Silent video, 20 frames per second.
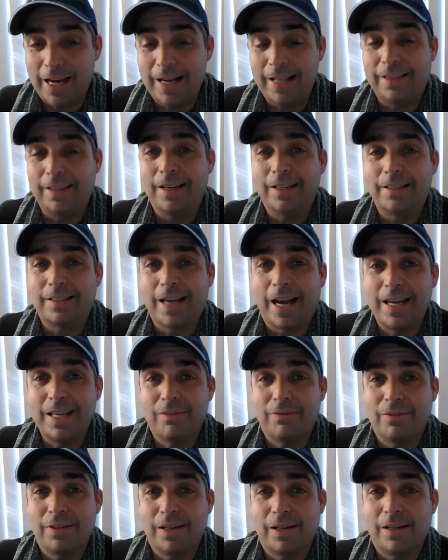tiny thing,
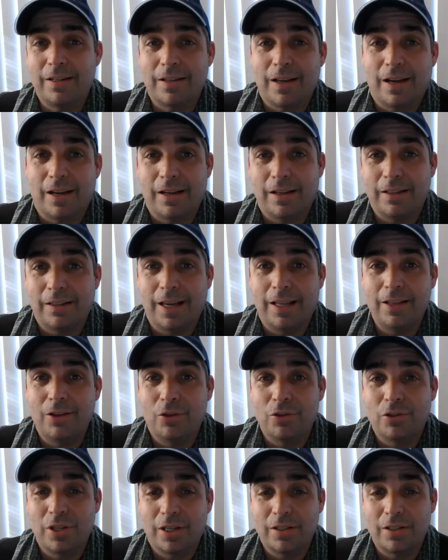size of a, a
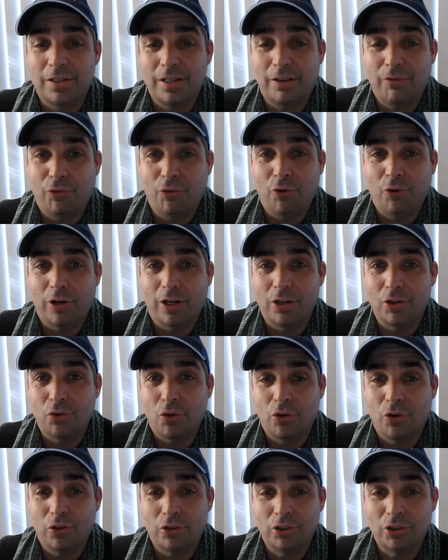Nintendo 64
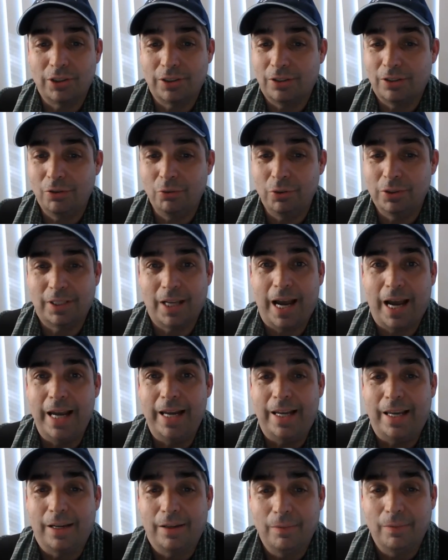controller. She's she was
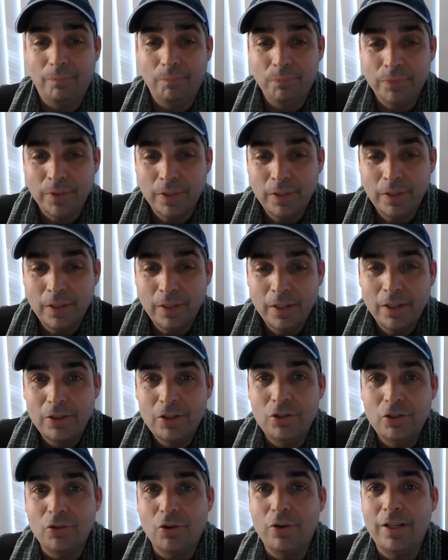tiny.
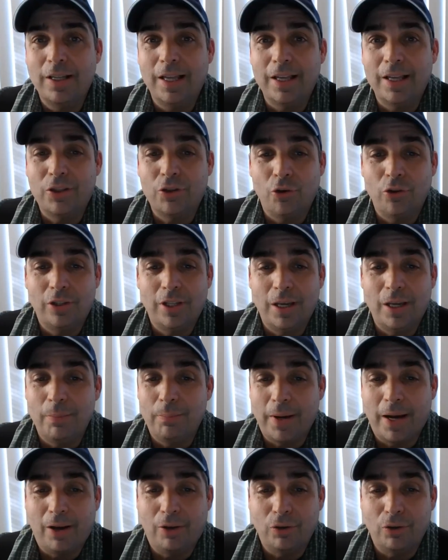She's only like
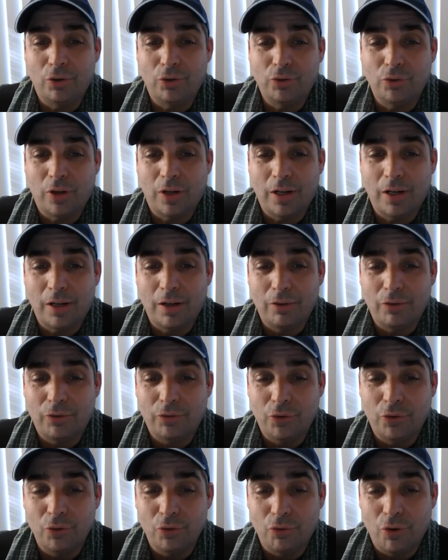13 pounds uh,
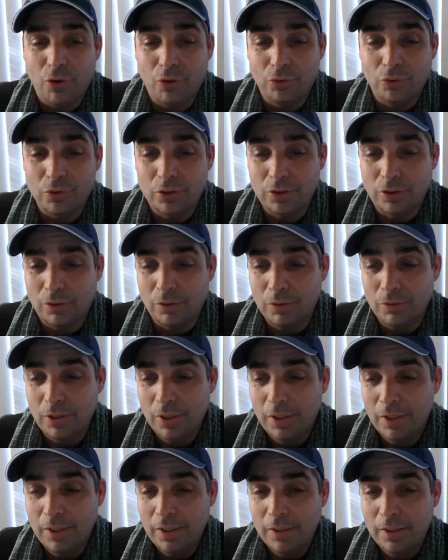full grown. So
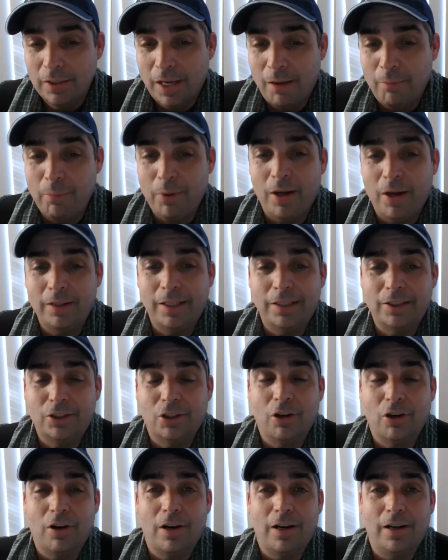I bought this
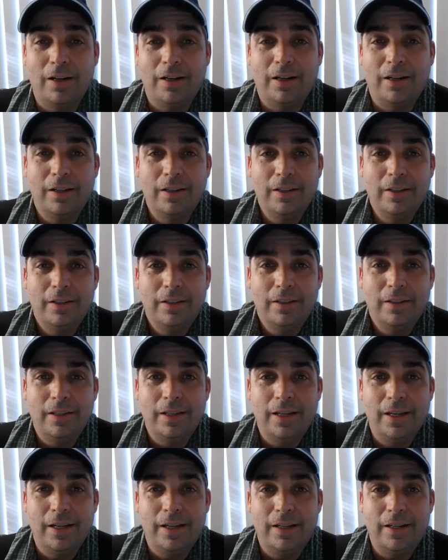dog,
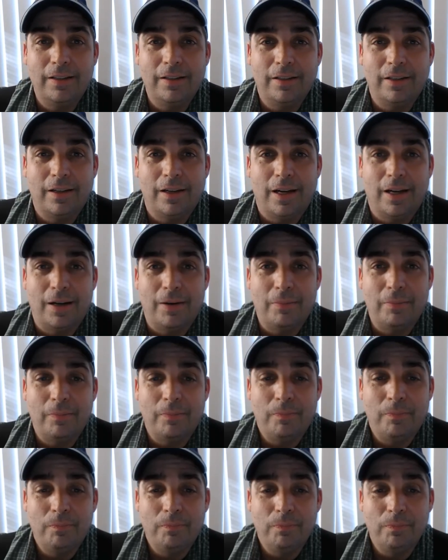and
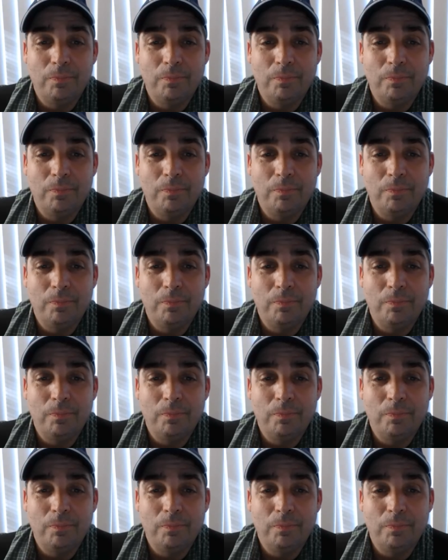um,